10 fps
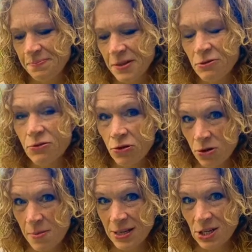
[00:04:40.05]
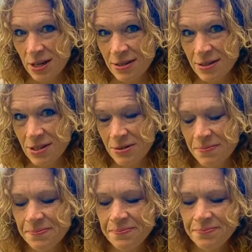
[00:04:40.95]
if you follow my challenge,
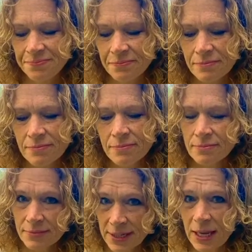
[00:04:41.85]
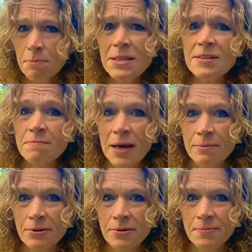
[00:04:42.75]
take a piece of
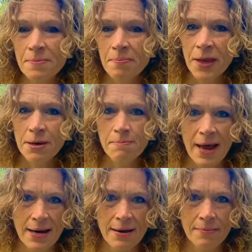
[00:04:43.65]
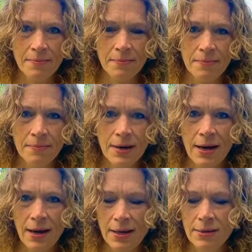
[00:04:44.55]
paper and a pen
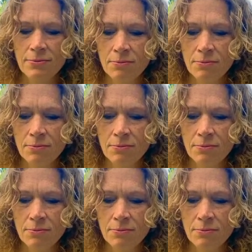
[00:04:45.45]
and